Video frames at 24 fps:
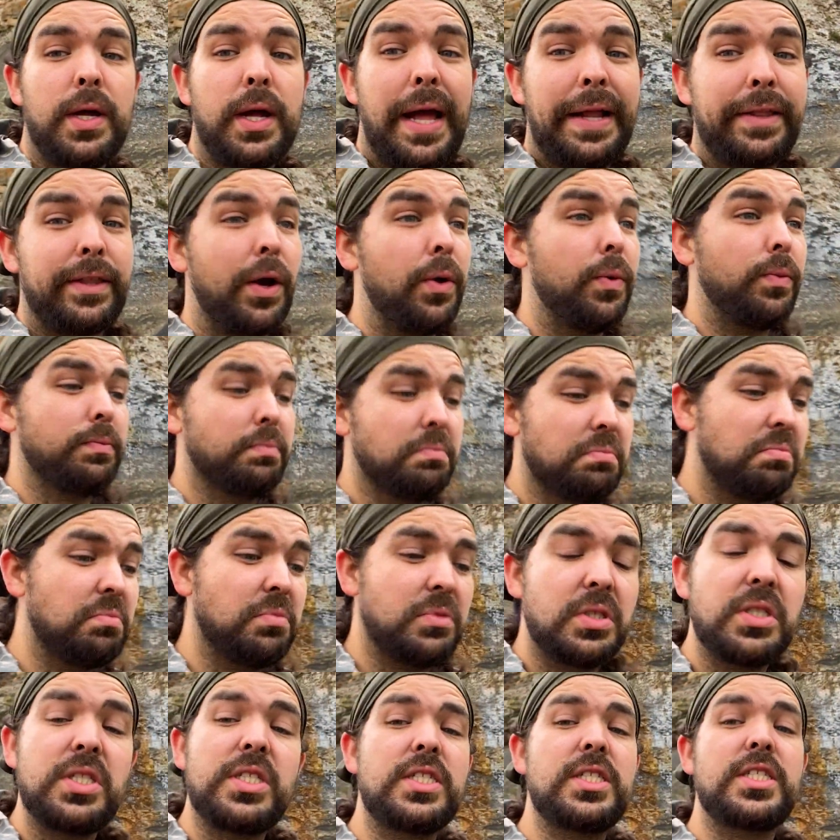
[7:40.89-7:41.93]
I don't
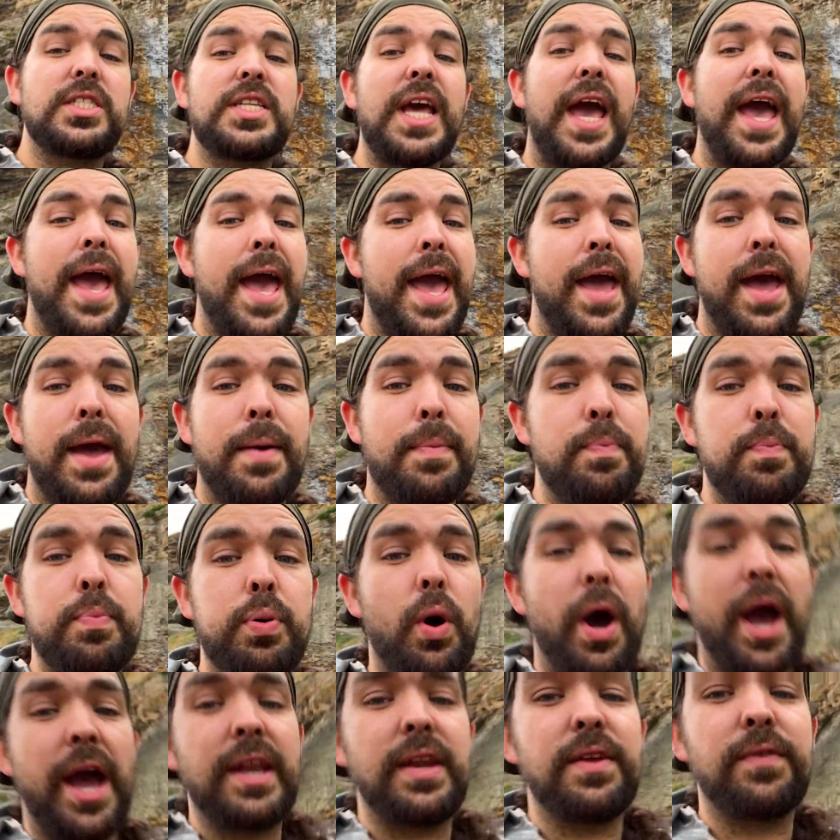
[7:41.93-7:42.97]
dare
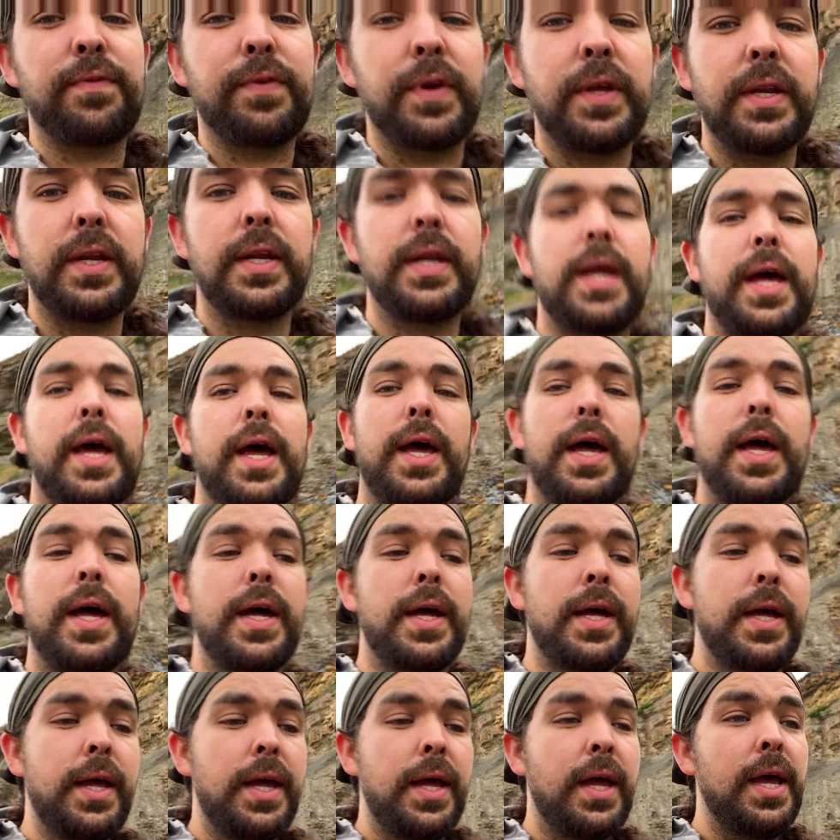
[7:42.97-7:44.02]
put anything
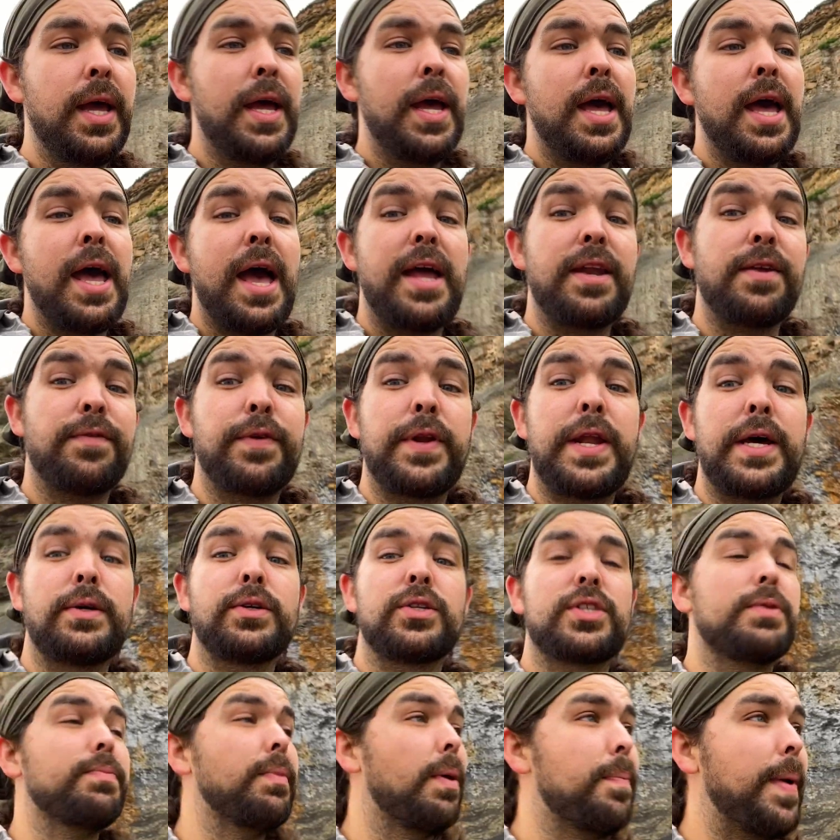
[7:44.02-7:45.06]

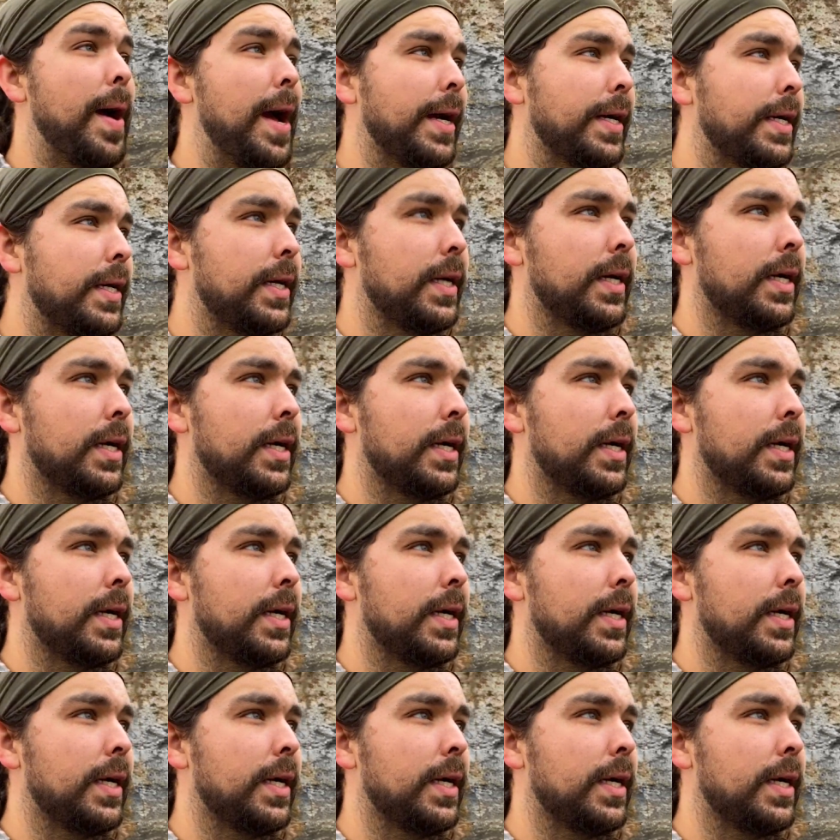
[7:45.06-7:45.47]
else in my bag.